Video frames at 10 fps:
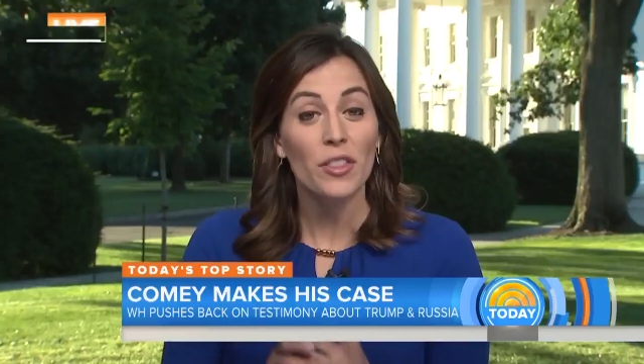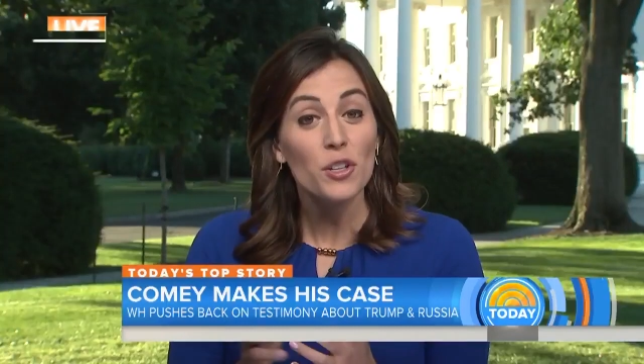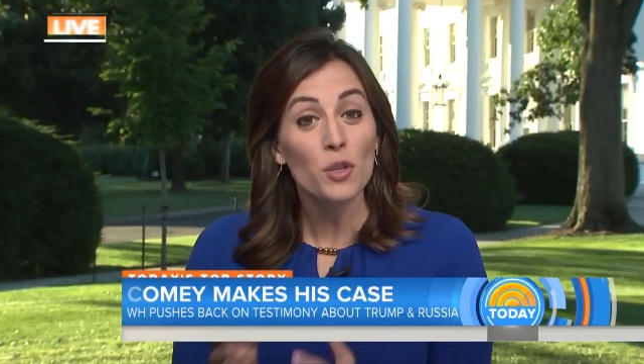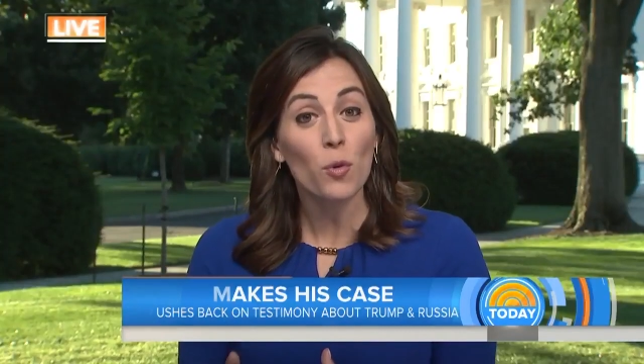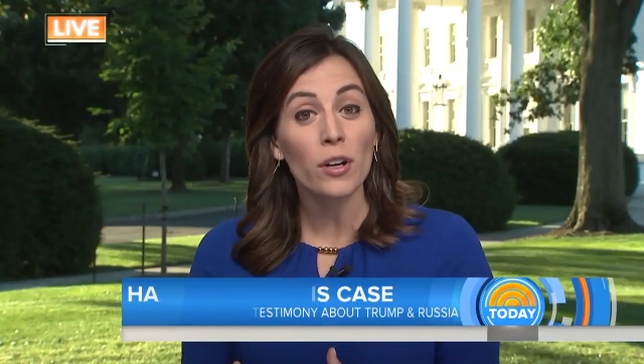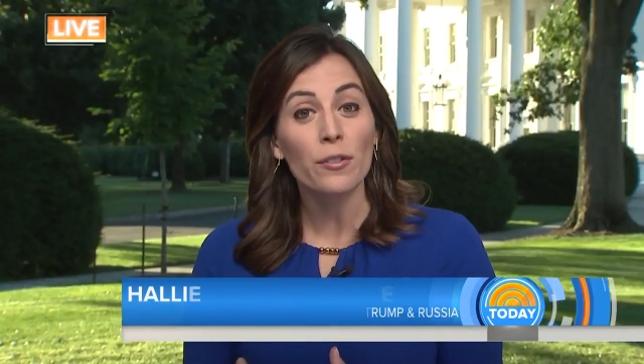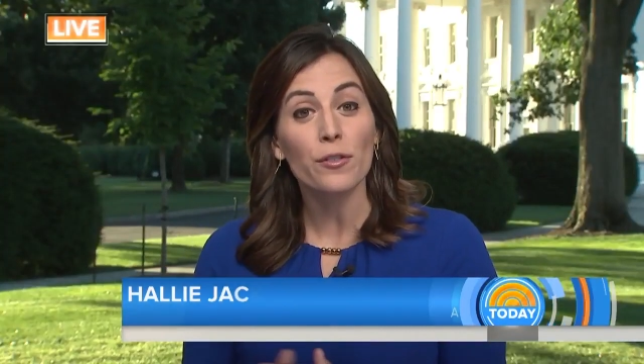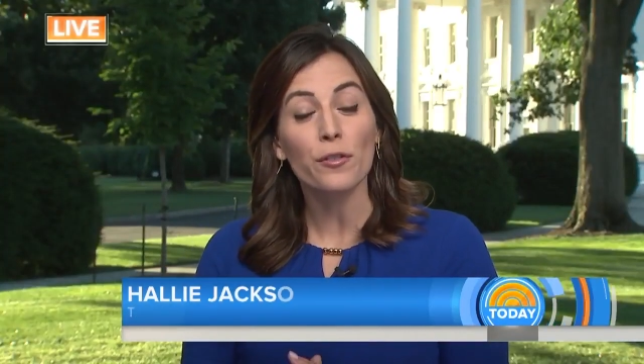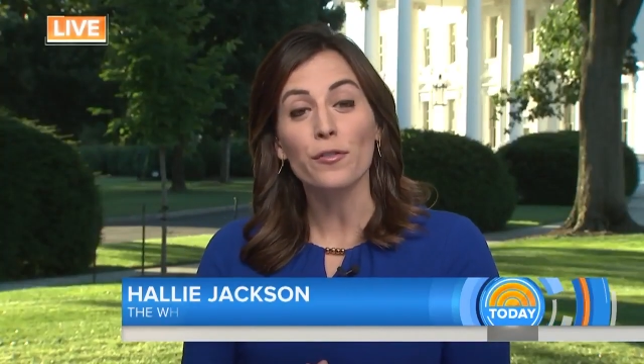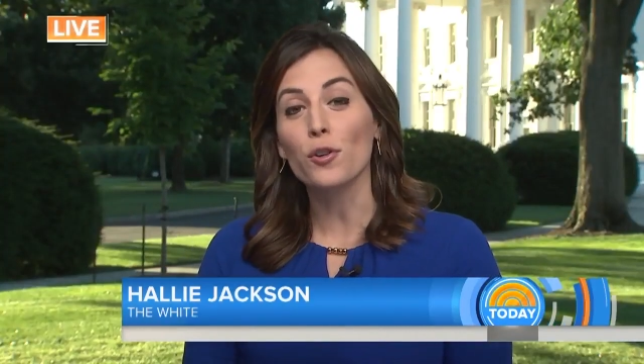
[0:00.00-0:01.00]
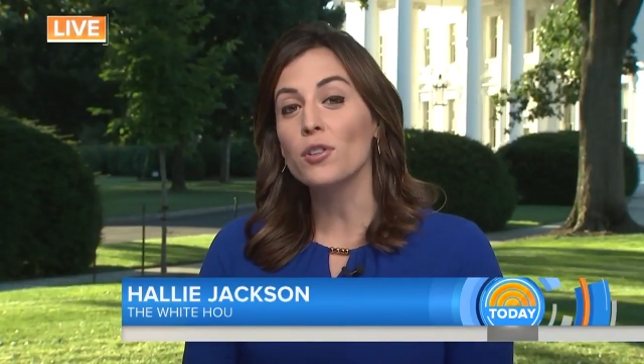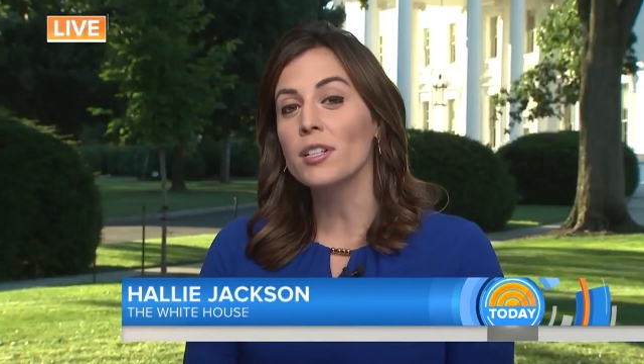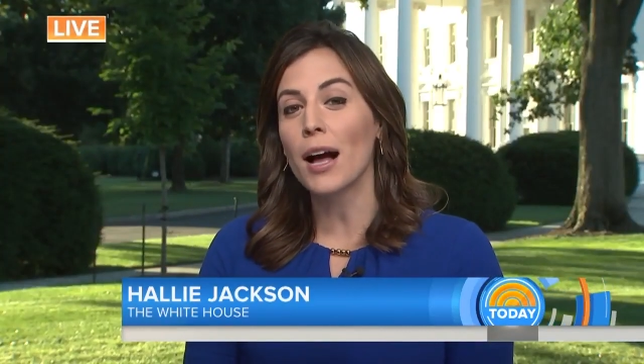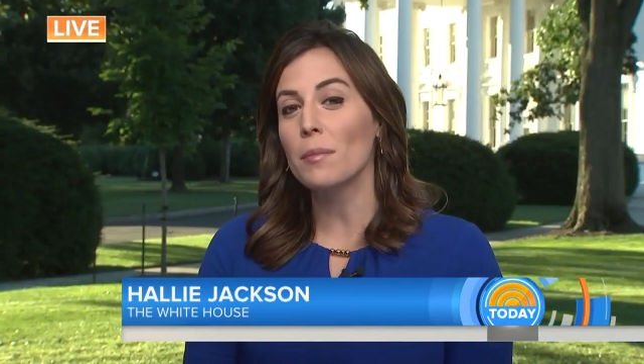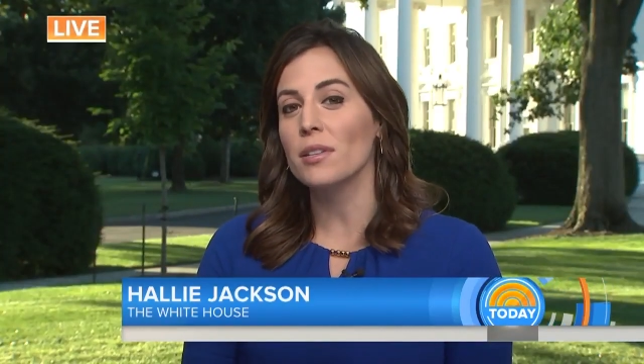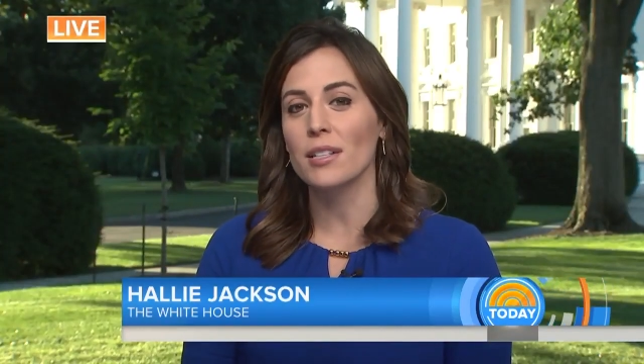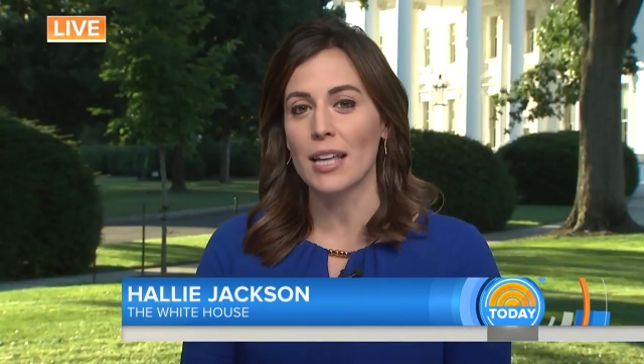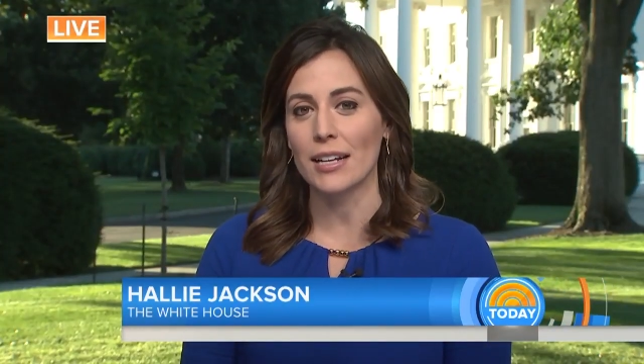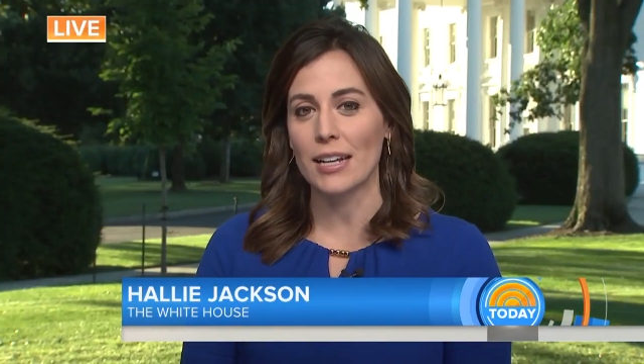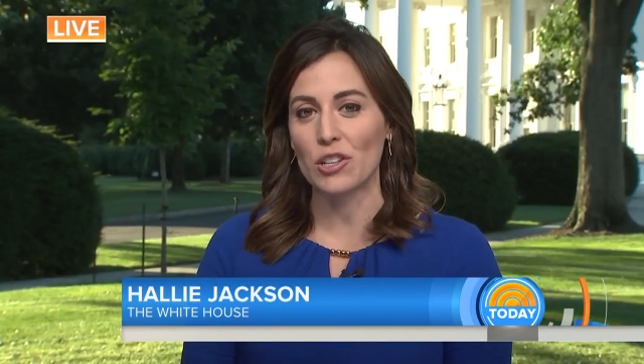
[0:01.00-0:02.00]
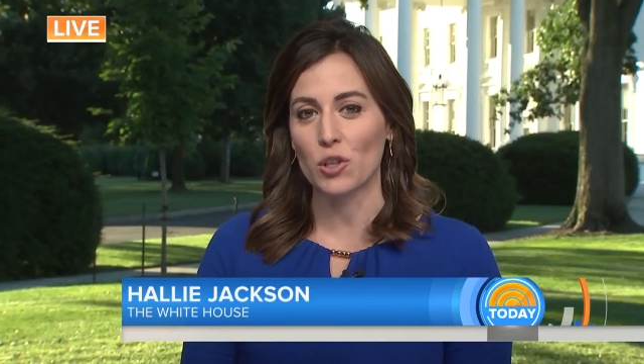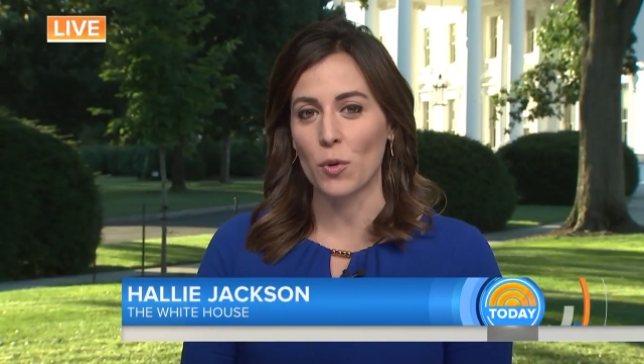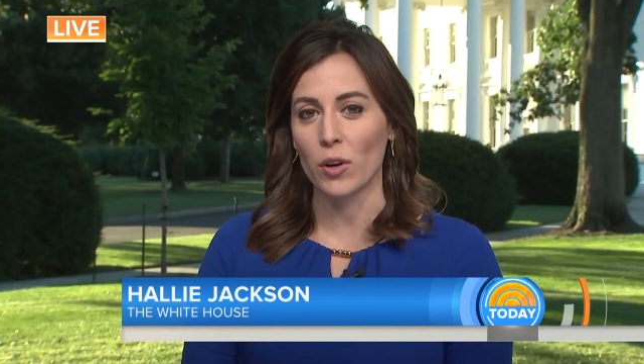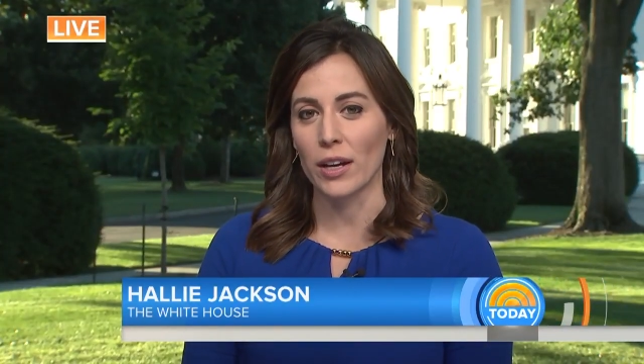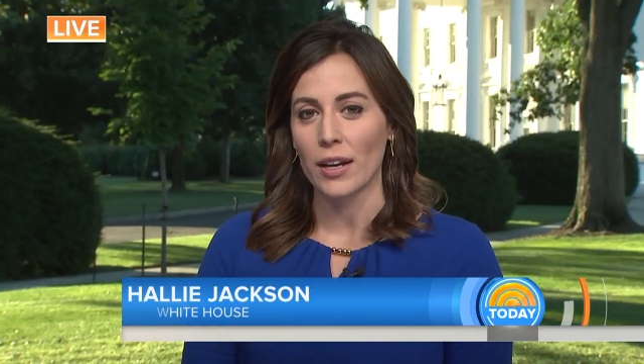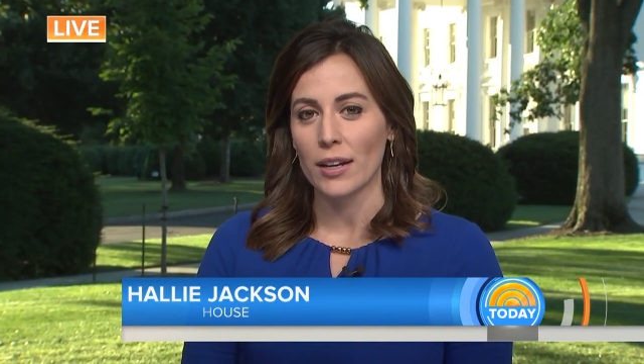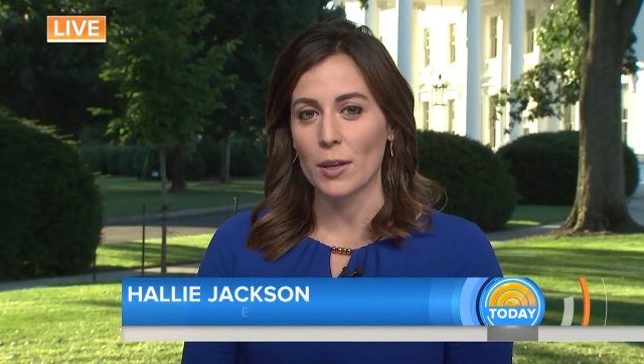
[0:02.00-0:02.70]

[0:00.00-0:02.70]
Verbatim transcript: And this morning, for the first time since that testimony,